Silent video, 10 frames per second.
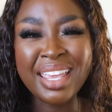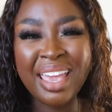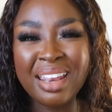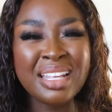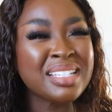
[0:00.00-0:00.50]

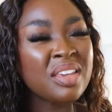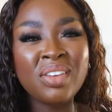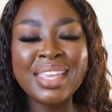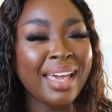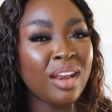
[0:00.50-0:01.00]
Again, it's
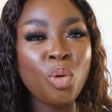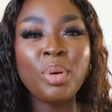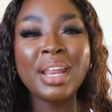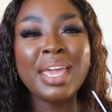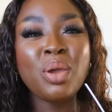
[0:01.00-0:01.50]
giving ghetto,
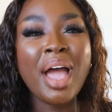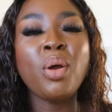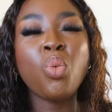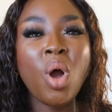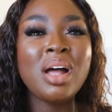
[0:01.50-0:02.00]
but
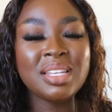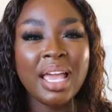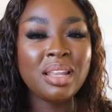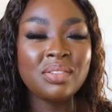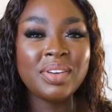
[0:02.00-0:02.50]
I want
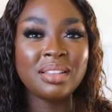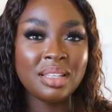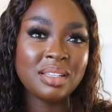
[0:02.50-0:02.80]
to elevate